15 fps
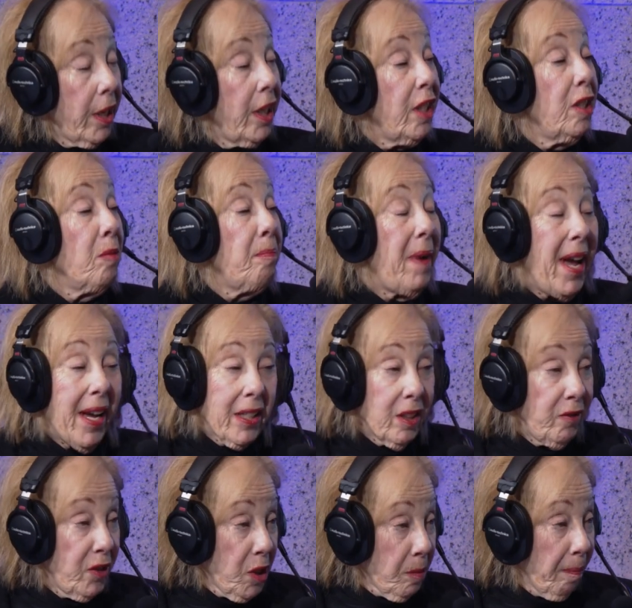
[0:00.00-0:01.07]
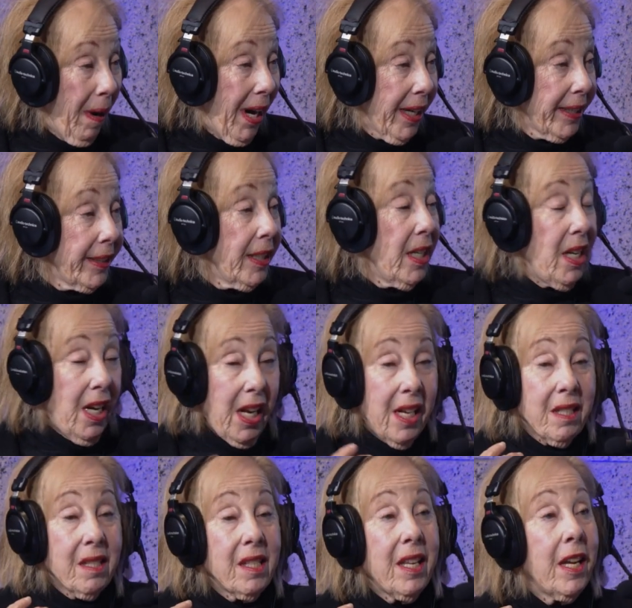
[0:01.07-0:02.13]
in the back of his mind
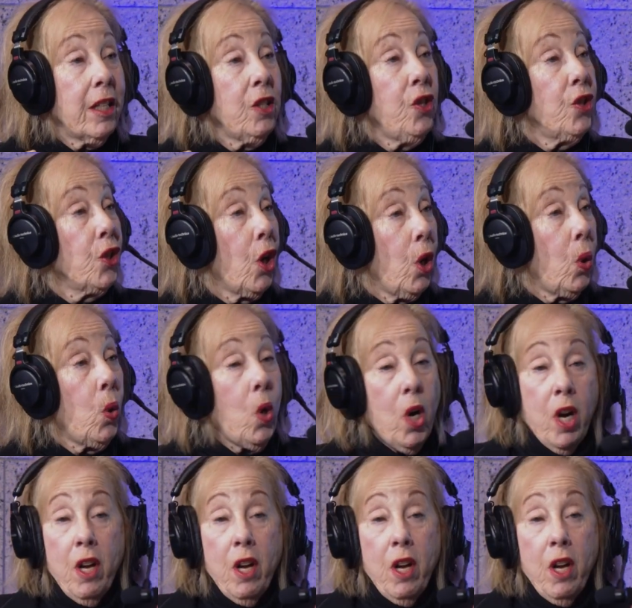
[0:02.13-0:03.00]
and said, you know,